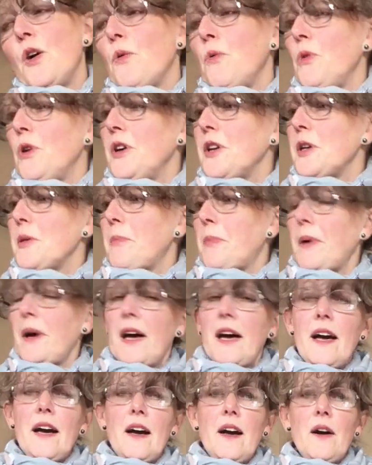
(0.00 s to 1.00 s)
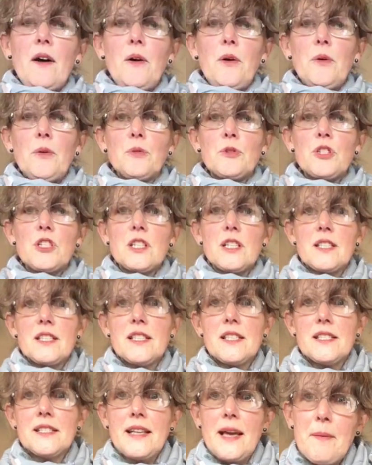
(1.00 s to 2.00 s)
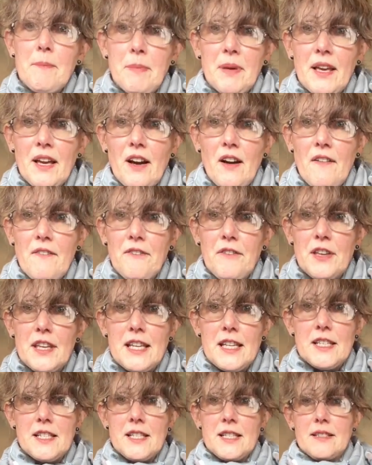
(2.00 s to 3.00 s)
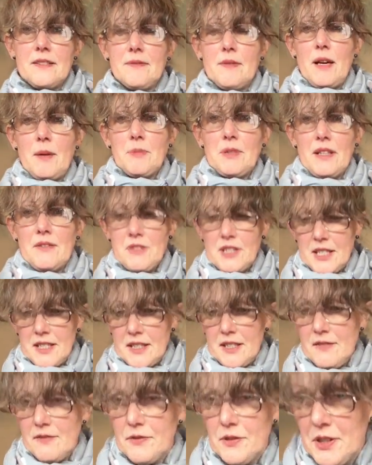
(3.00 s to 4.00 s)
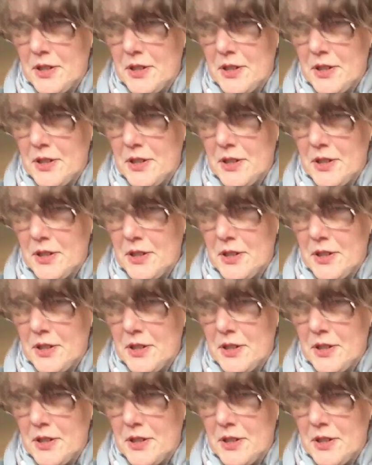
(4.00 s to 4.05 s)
What about stamping our feet? I'll have to get up for